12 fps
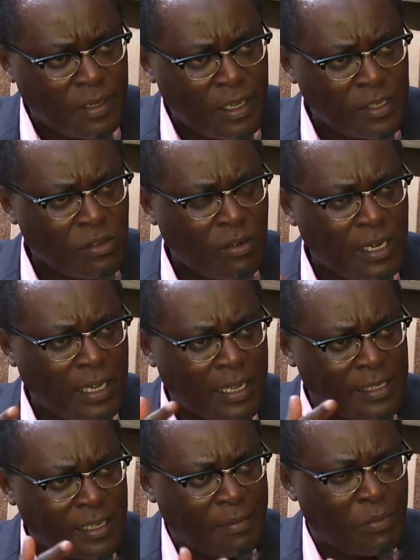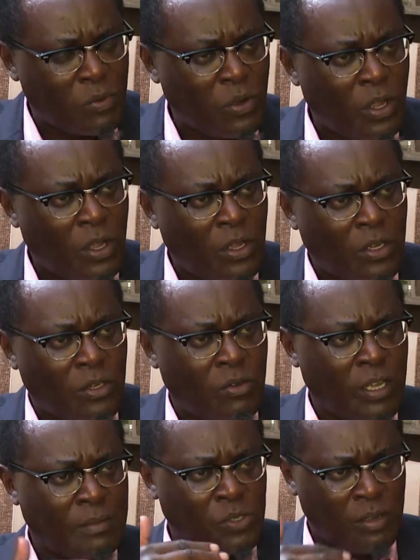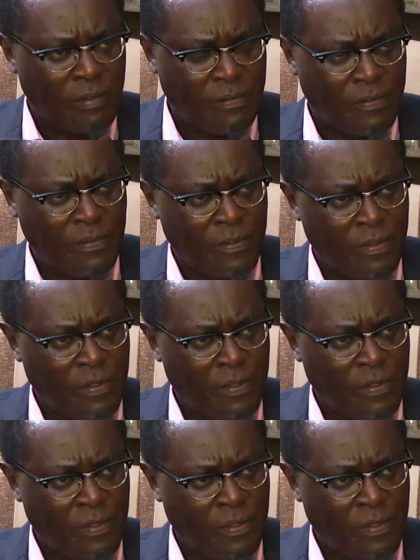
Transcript: He's only answerable to himself.